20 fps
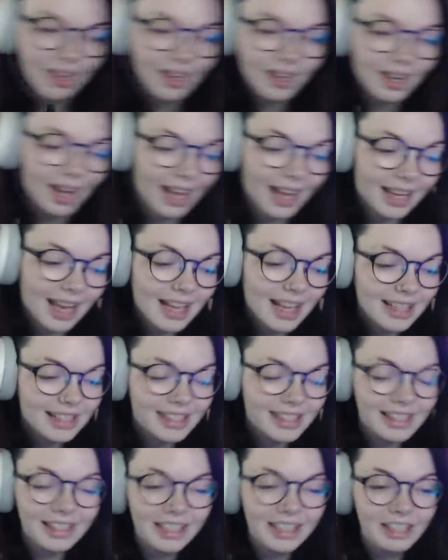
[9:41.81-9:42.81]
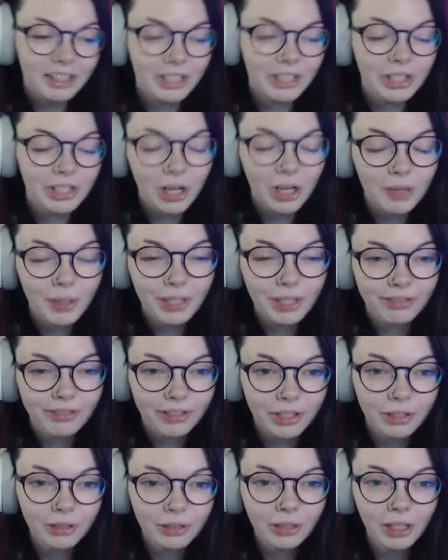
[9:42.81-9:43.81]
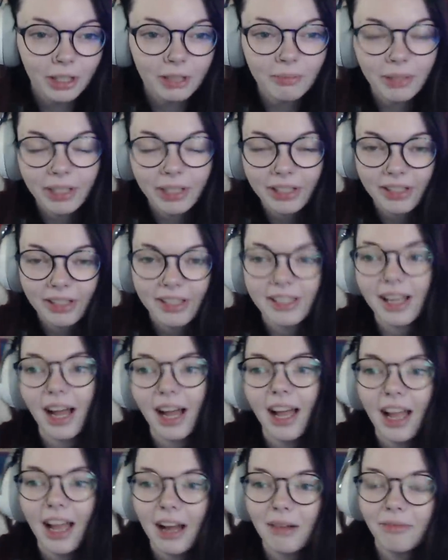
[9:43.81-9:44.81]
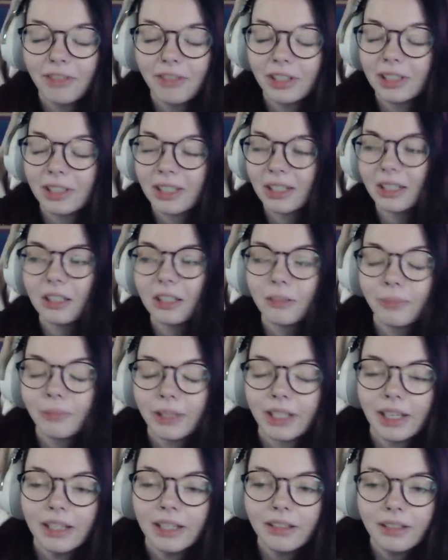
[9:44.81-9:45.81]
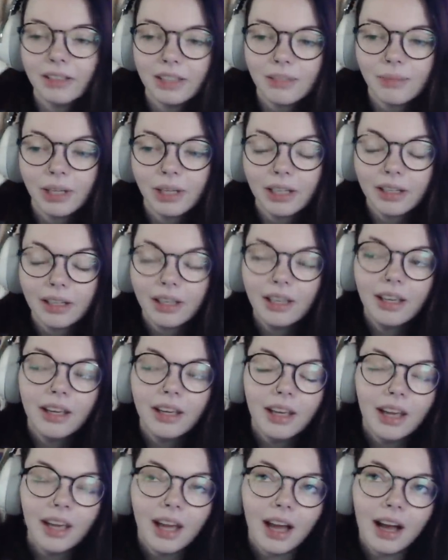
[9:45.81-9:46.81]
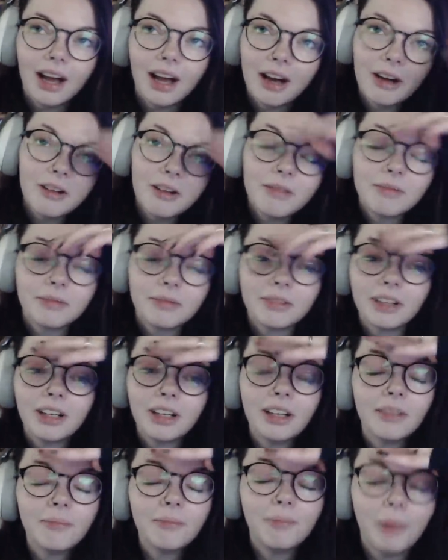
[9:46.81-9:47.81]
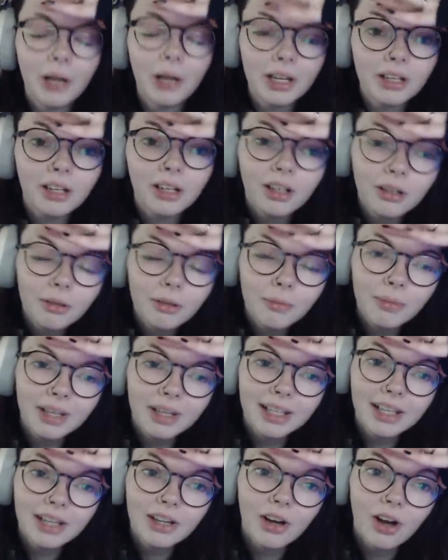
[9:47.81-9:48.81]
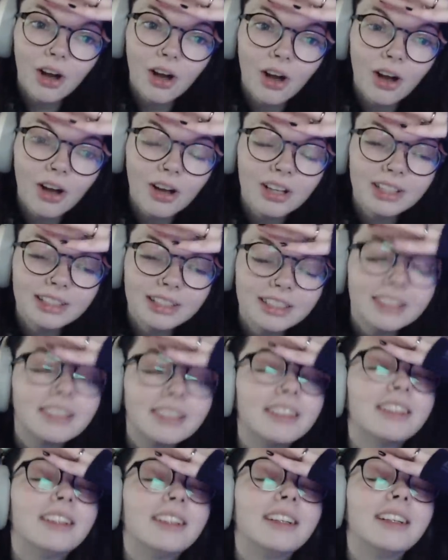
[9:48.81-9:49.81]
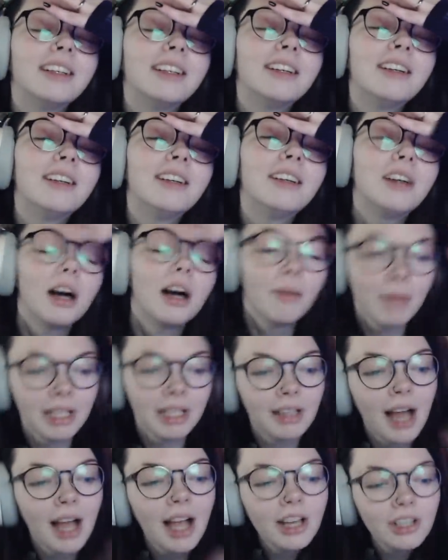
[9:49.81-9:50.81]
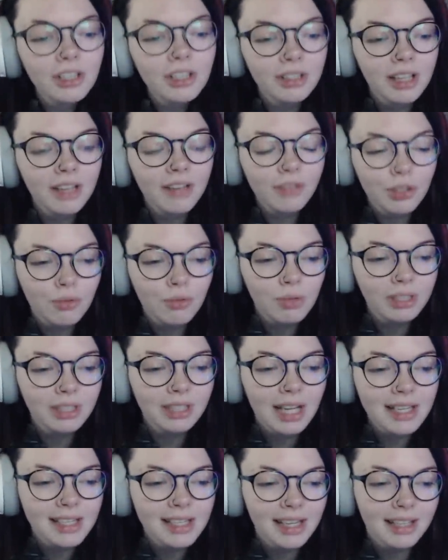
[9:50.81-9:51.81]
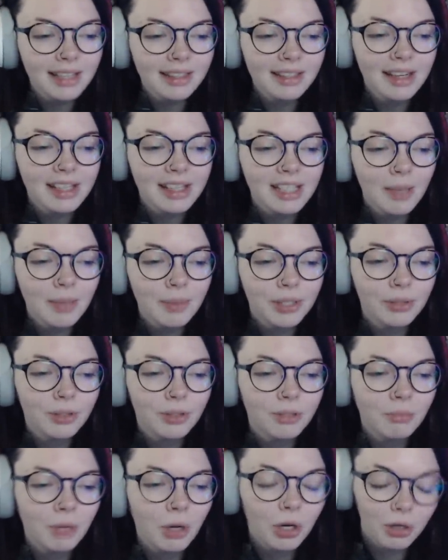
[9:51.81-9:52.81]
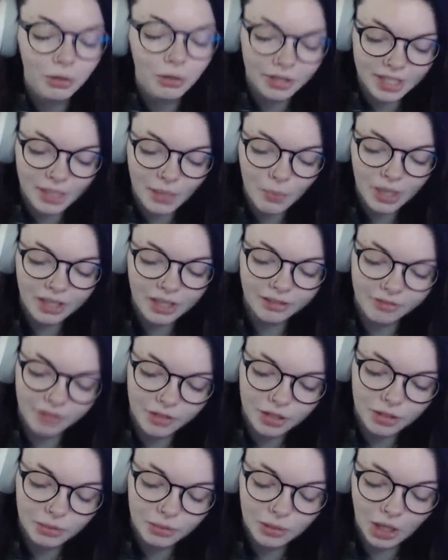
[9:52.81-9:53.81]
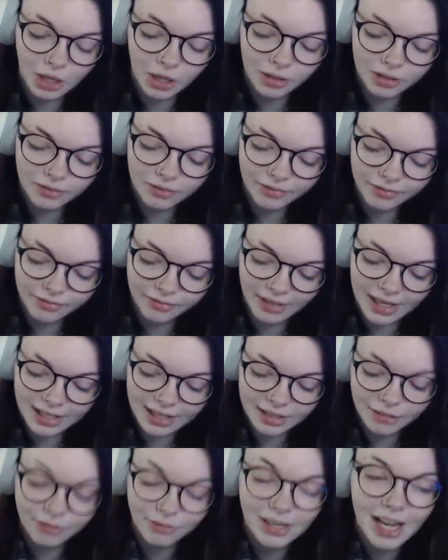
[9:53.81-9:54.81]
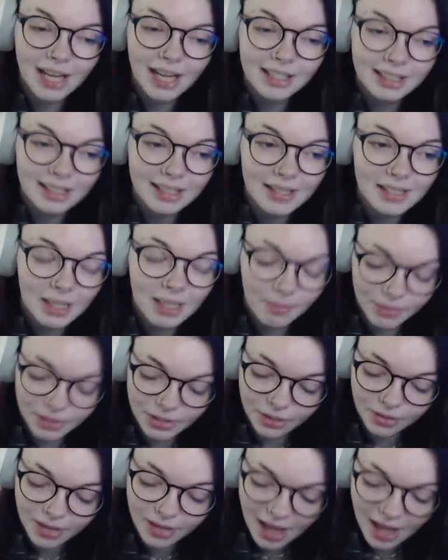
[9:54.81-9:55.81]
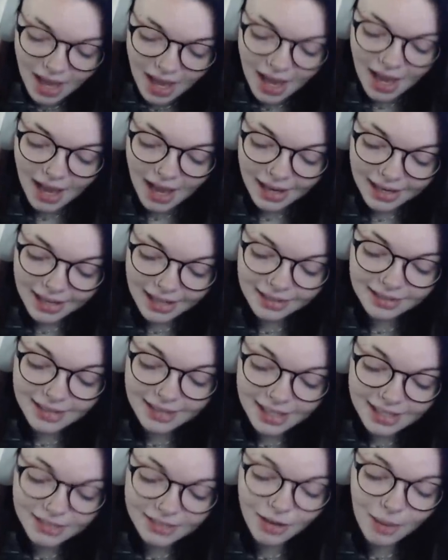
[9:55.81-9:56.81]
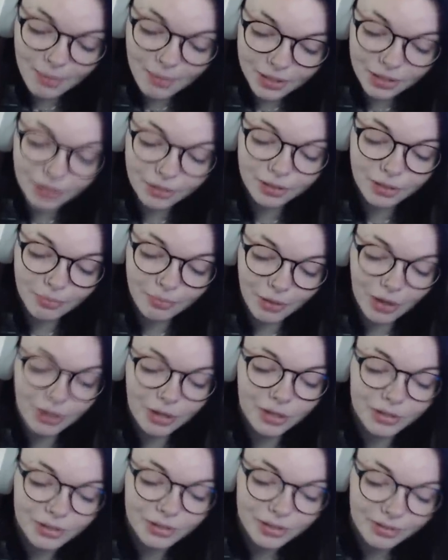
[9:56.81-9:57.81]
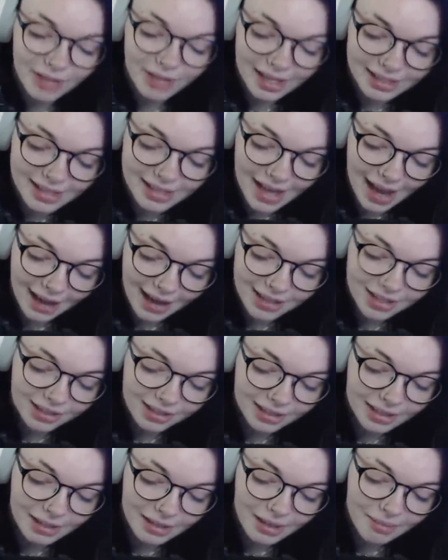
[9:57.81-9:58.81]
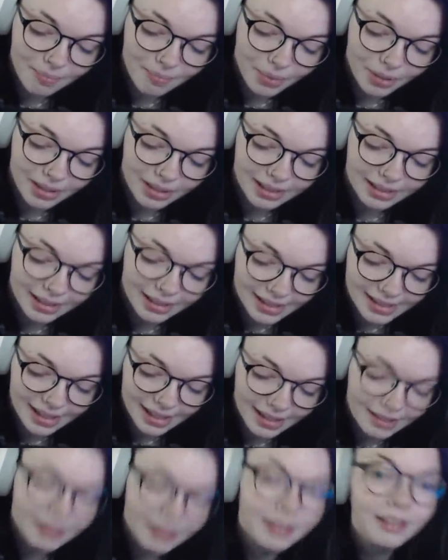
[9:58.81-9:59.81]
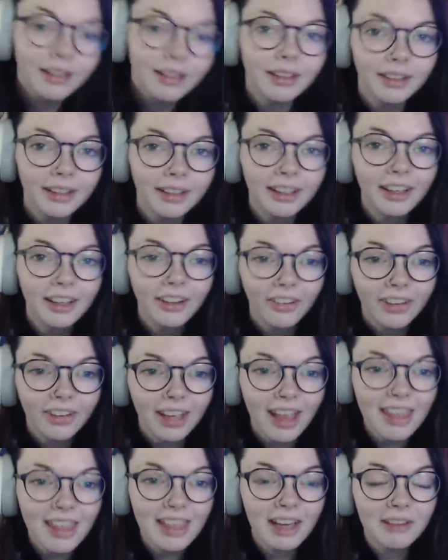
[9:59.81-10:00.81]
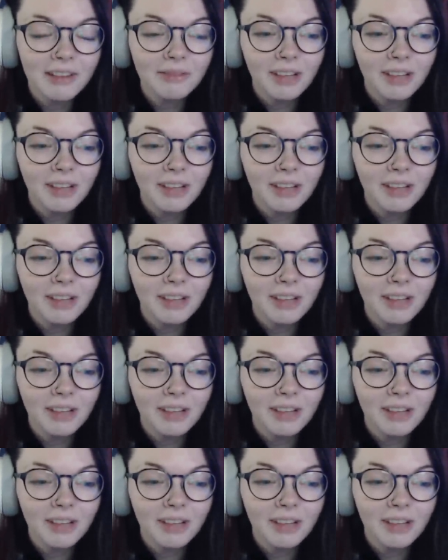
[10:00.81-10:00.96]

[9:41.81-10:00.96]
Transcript: I can't sit here and talk about it for too long because I am feeling a little bit ill at the minute. Um, but oh my god. Uh, I mean, actually, I've just realized I get the next episode tomorrow because I waited for so long, like, to react to this episode. I get the next episode tomorrow, so that's actually pretty exciting. Okay, then.